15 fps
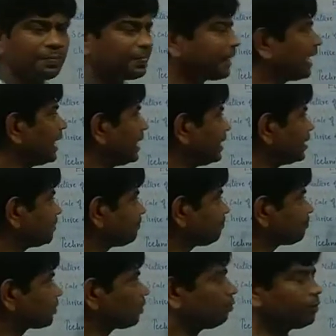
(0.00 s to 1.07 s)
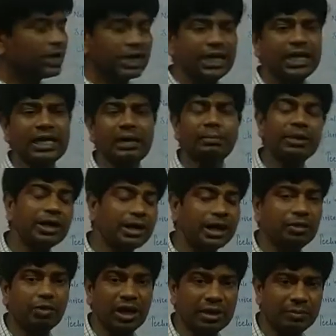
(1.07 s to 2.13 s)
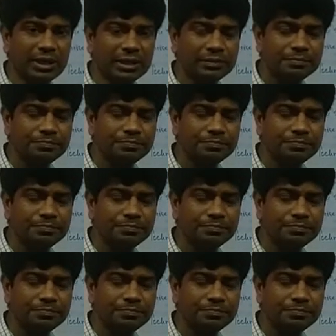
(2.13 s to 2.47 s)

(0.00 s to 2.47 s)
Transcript: and working capital requirement.